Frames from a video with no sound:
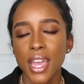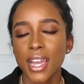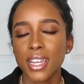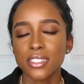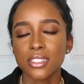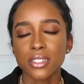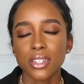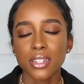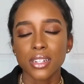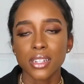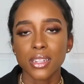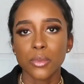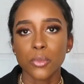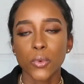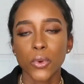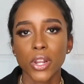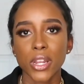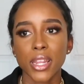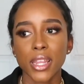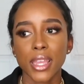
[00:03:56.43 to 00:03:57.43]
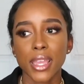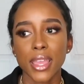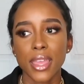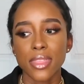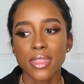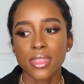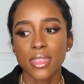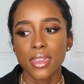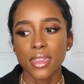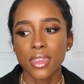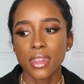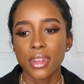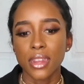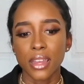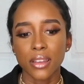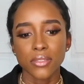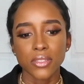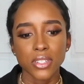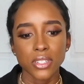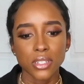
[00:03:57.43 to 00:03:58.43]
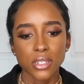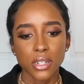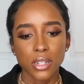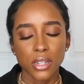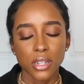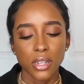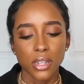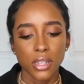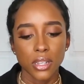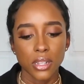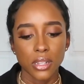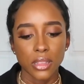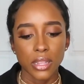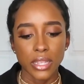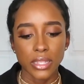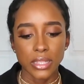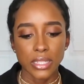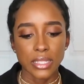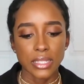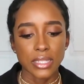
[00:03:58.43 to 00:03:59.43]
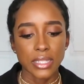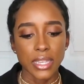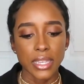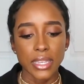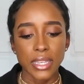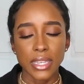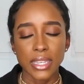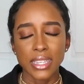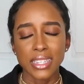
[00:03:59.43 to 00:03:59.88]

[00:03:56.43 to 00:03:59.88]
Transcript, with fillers: I started in the morning and then after like the second